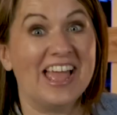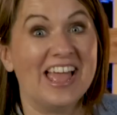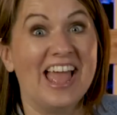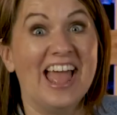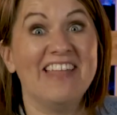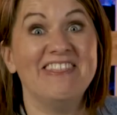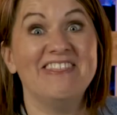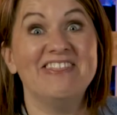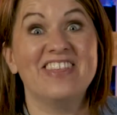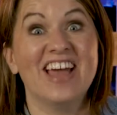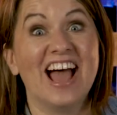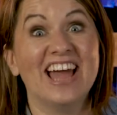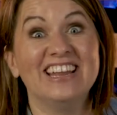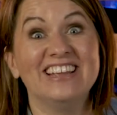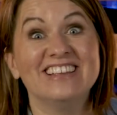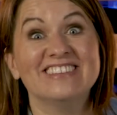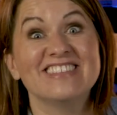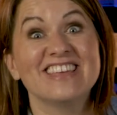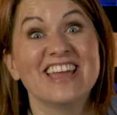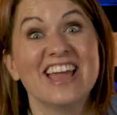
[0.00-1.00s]
And that
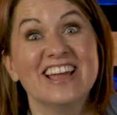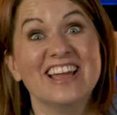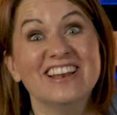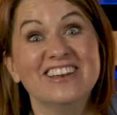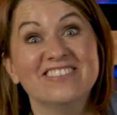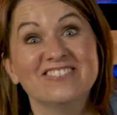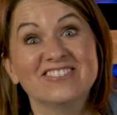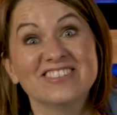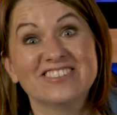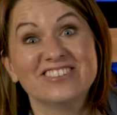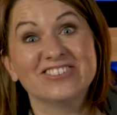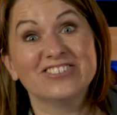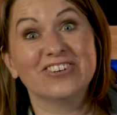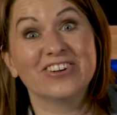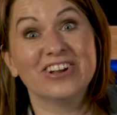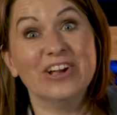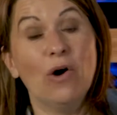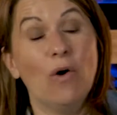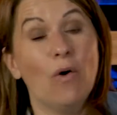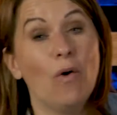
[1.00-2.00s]
is the end of the
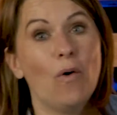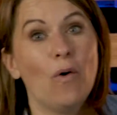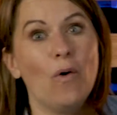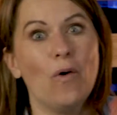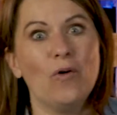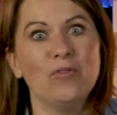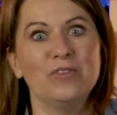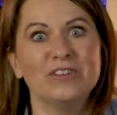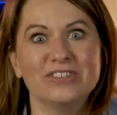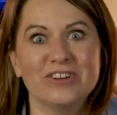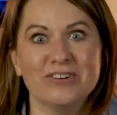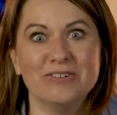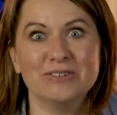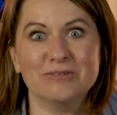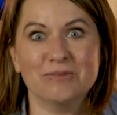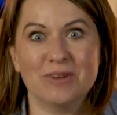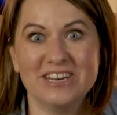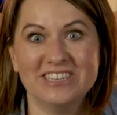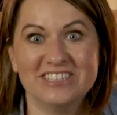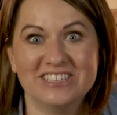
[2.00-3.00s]
story. All the
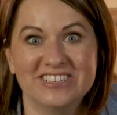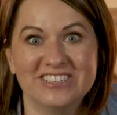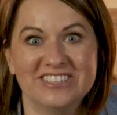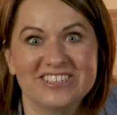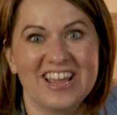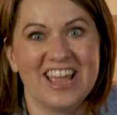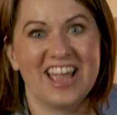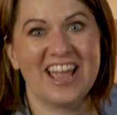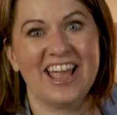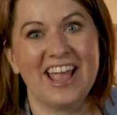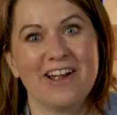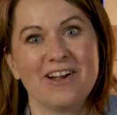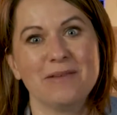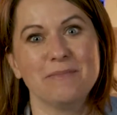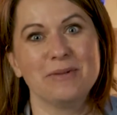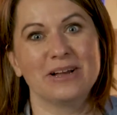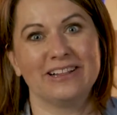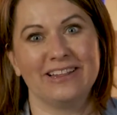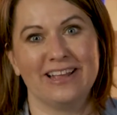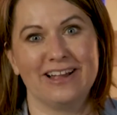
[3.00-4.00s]
dogs wanted to share Harry
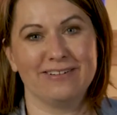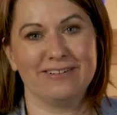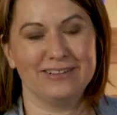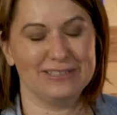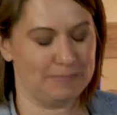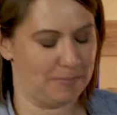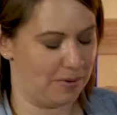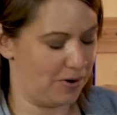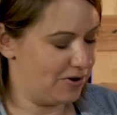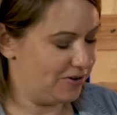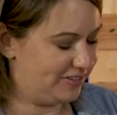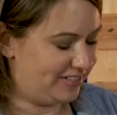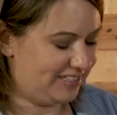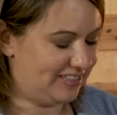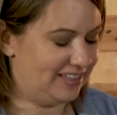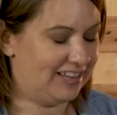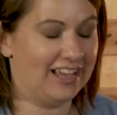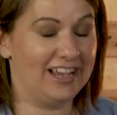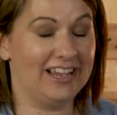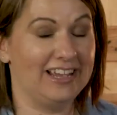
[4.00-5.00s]
Mcclary's bone,
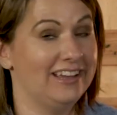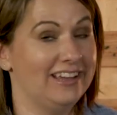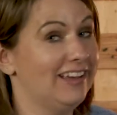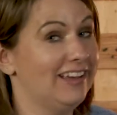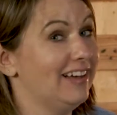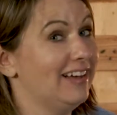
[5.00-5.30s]
didn't they?